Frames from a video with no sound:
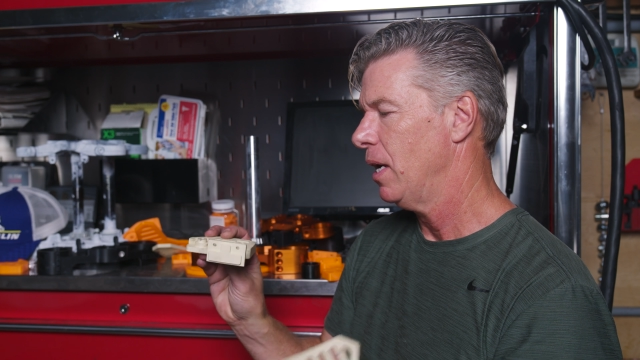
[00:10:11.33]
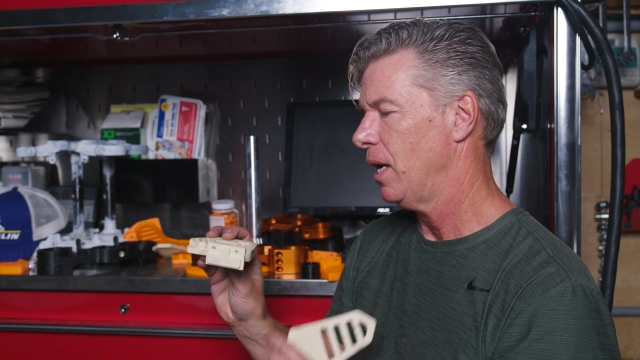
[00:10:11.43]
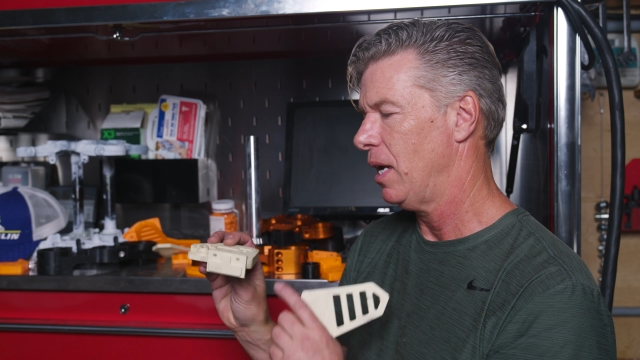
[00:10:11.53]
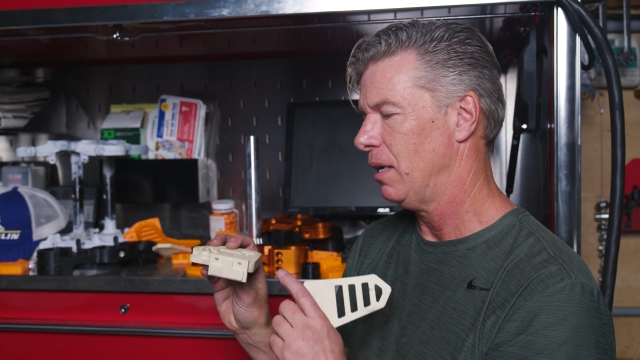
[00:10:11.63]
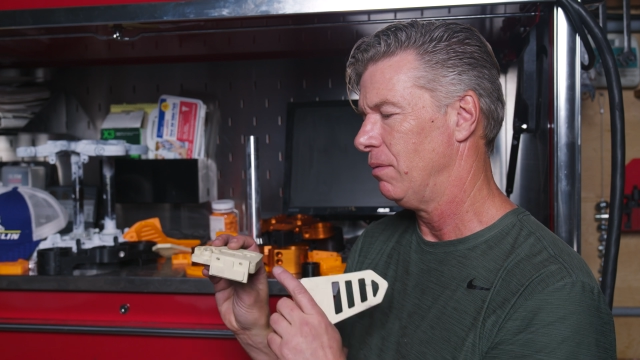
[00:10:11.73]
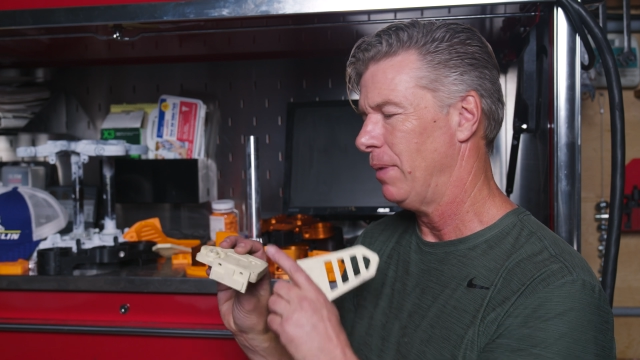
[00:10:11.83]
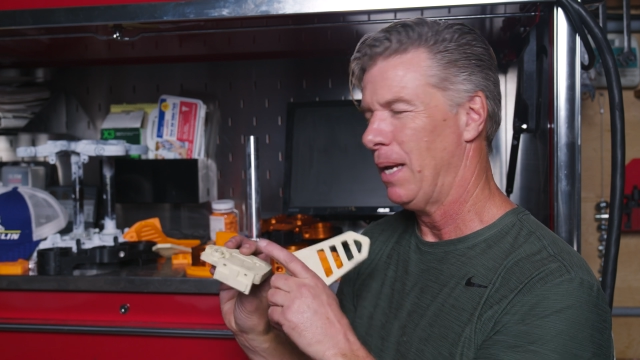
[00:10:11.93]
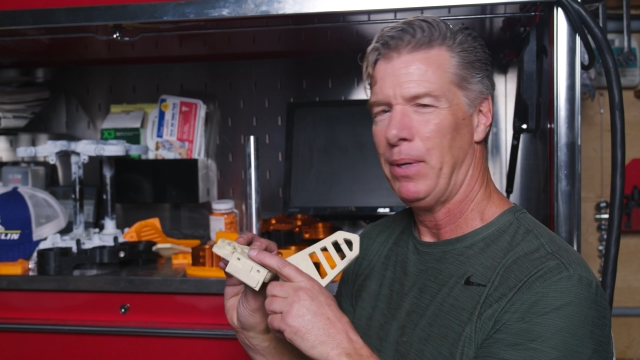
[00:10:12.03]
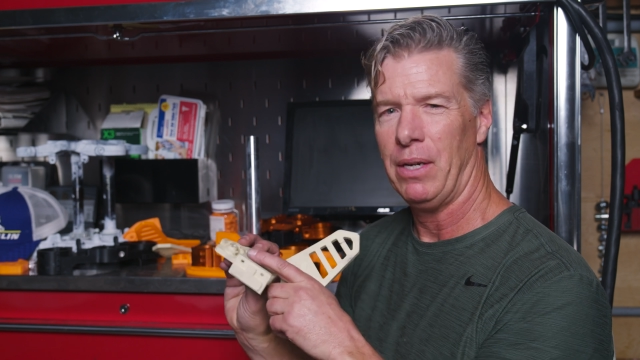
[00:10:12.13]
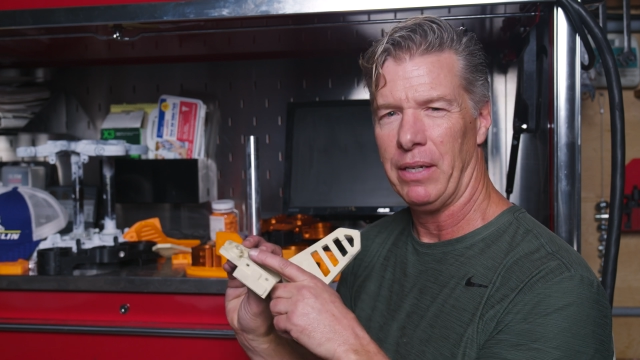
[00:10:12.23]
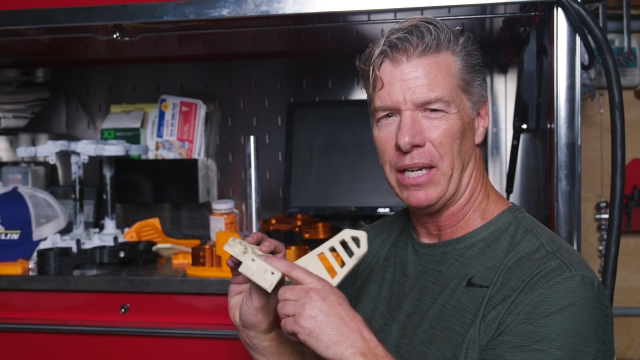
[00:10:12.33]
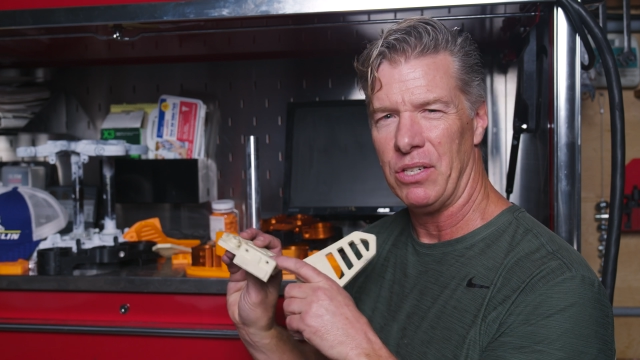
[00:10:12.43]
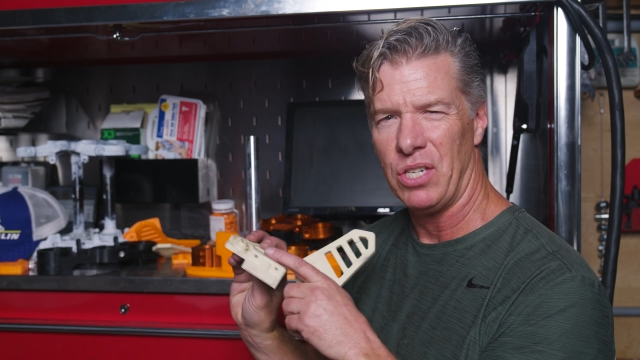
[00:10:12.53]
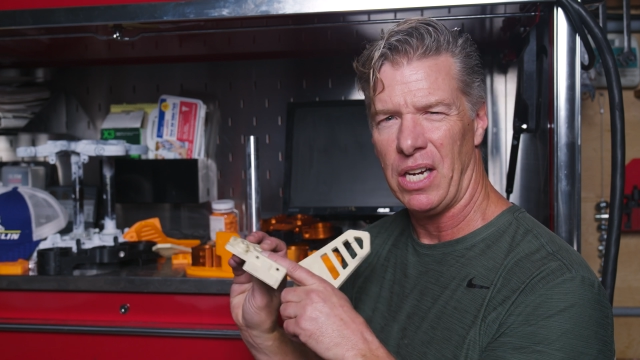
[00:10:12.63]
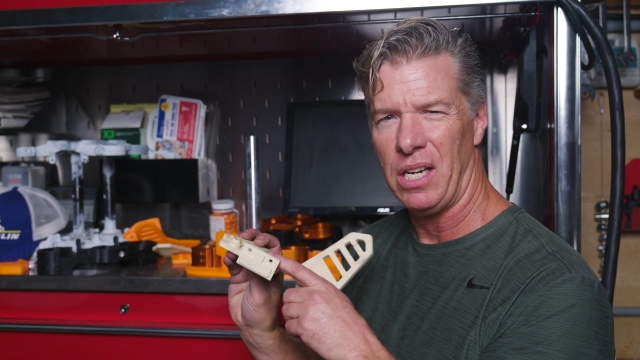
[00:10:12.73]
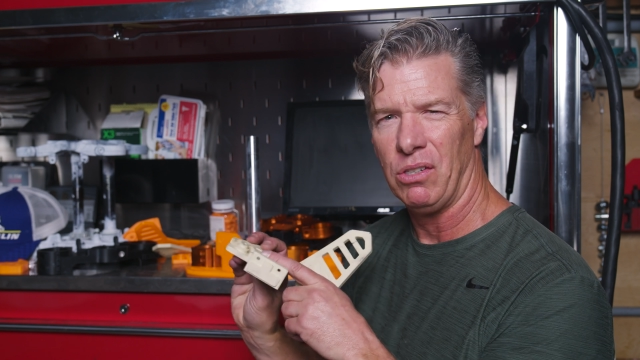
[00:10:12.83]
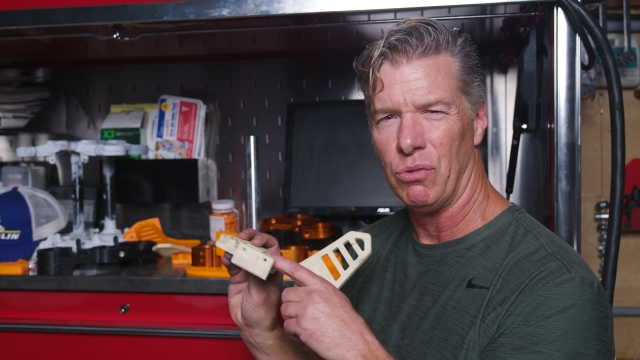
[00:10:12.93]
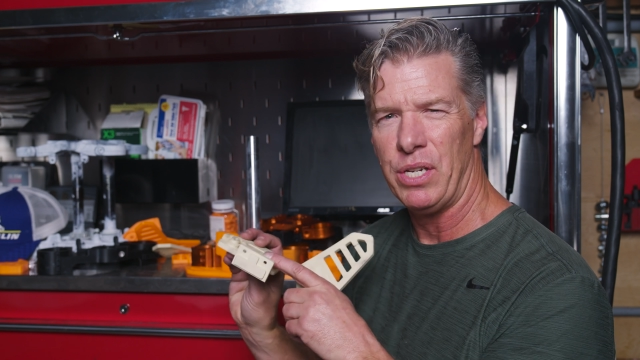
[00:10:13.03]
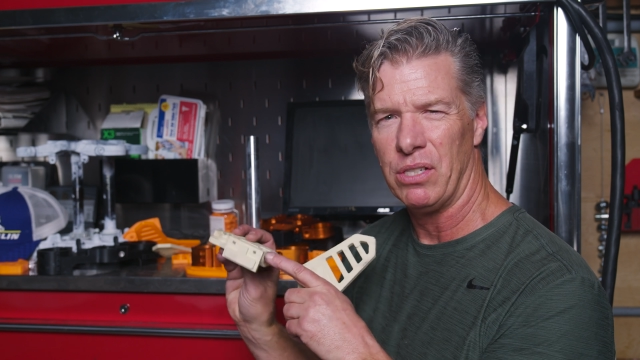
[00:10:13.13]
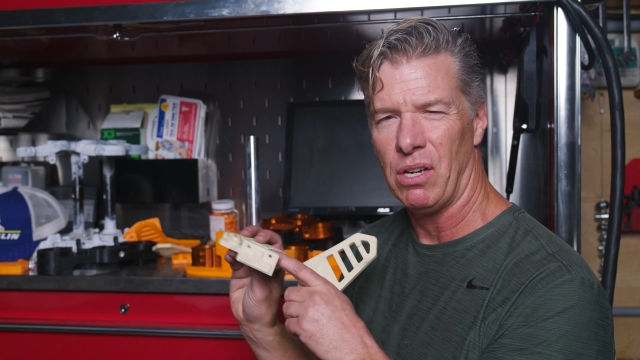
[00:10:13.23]
And maybe it'll get chain
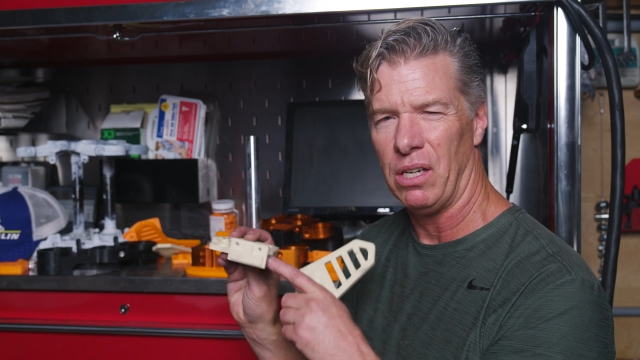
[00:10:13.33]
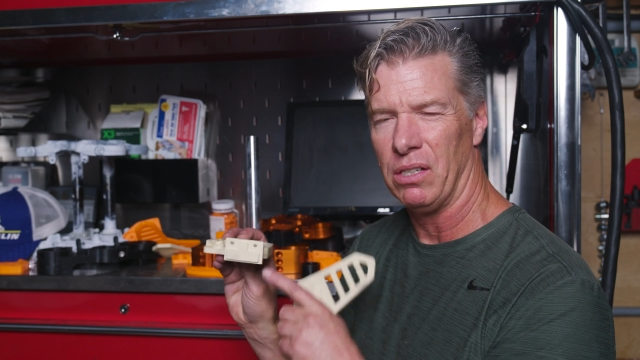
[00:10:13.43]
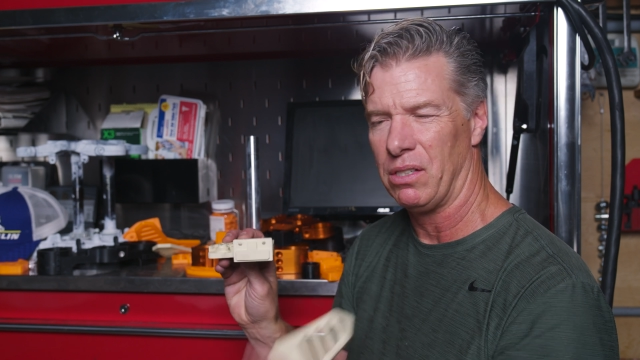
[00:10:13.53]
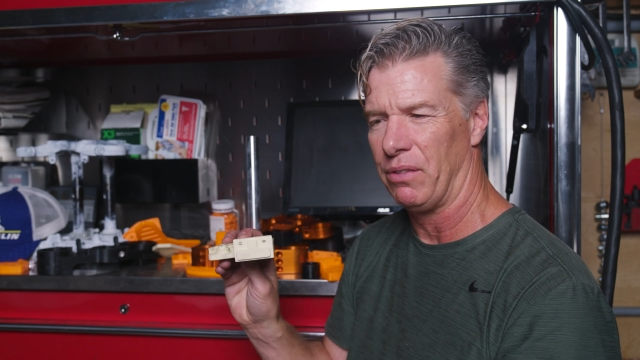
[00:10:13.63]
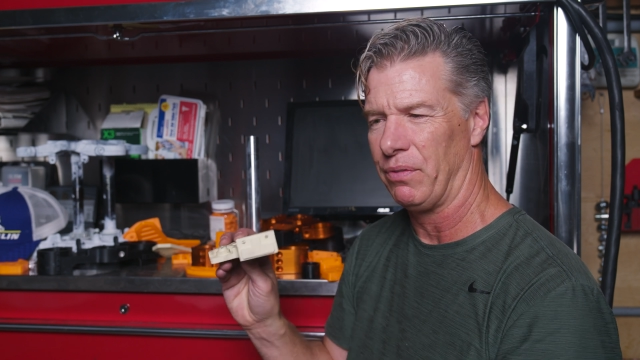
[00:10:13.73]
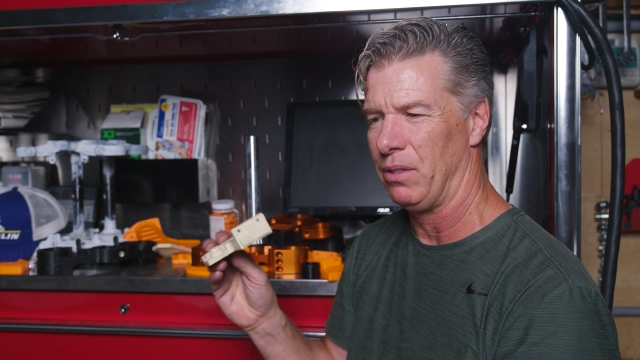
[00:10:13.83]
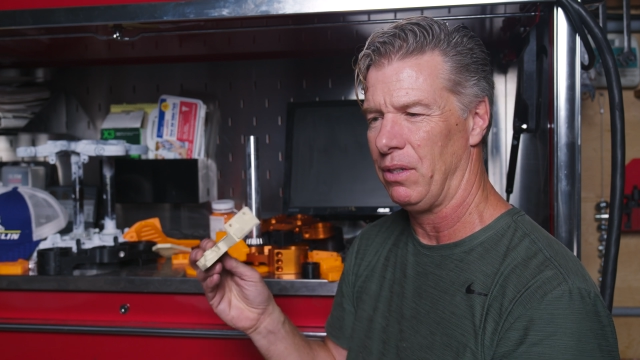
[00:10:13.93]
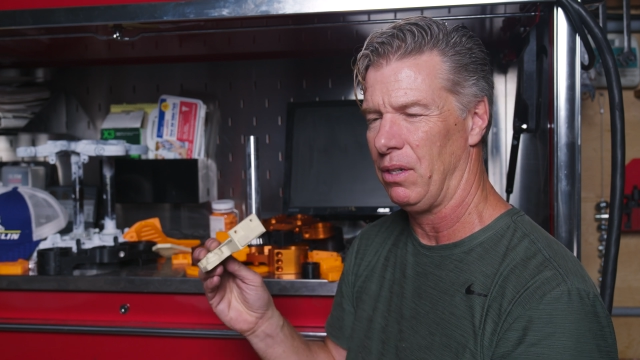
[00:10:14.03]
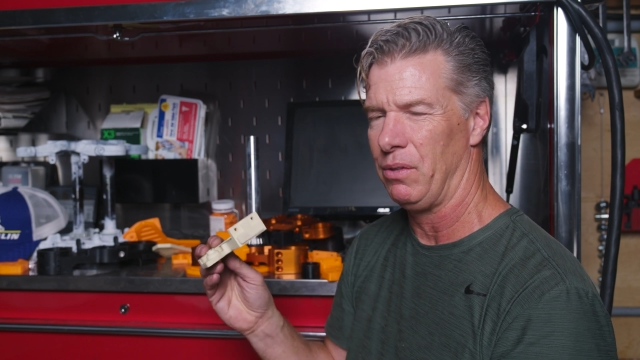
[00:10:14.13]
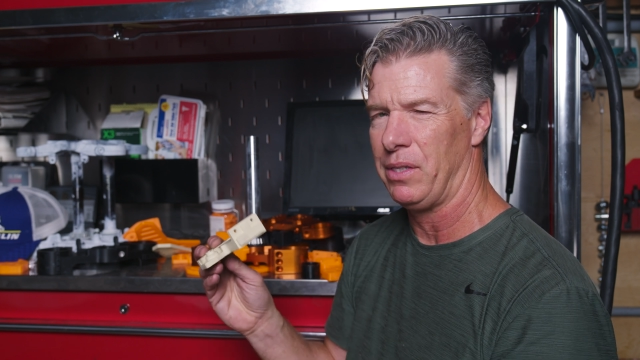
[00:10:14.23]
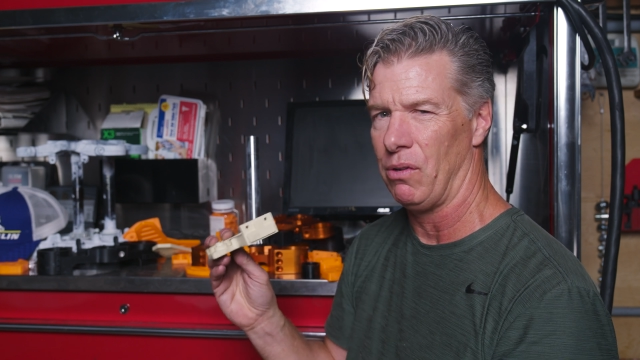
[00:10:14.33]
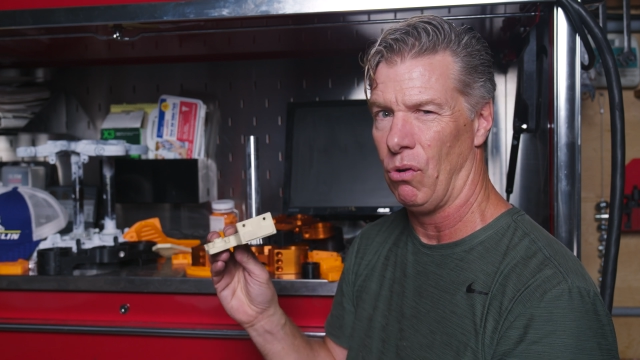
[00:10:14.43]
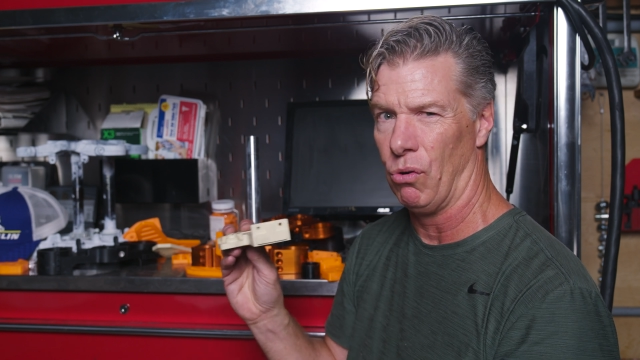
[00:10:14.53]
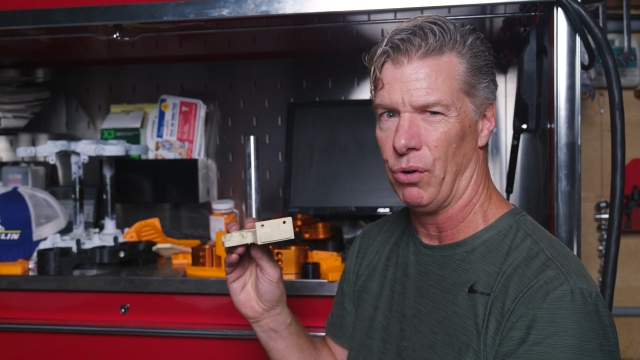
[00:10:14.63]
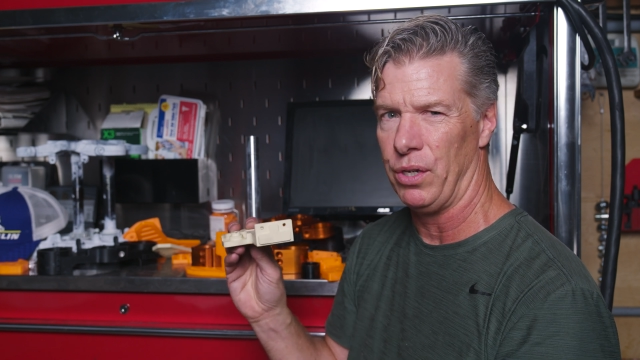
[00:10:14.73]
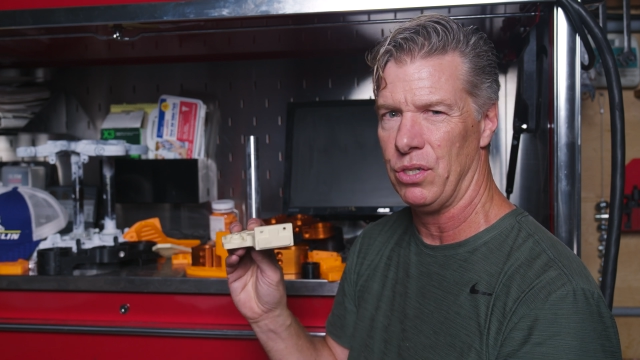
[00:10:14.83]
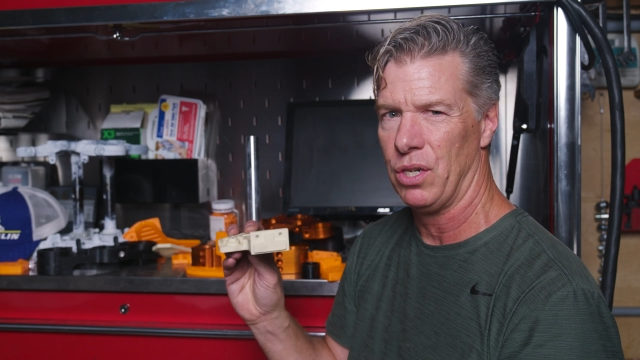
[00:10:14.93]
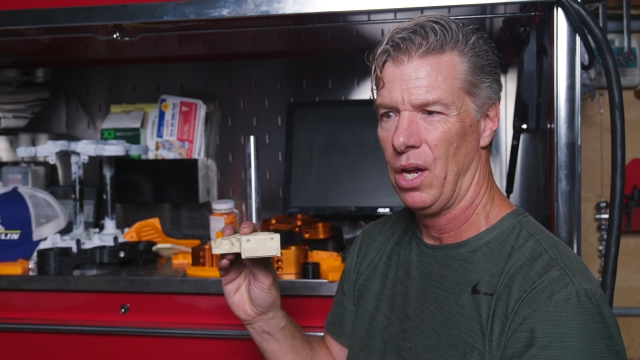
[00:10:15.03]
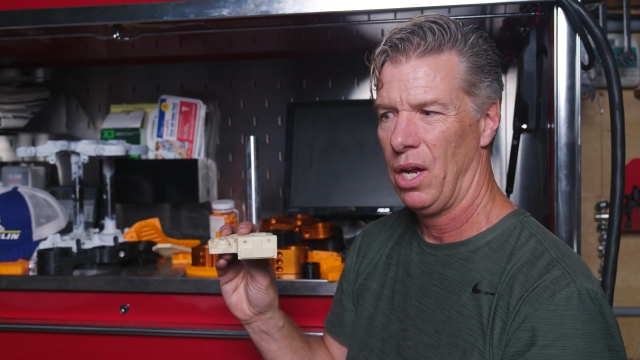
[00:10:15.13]
grease on it and stuff. And then you see orange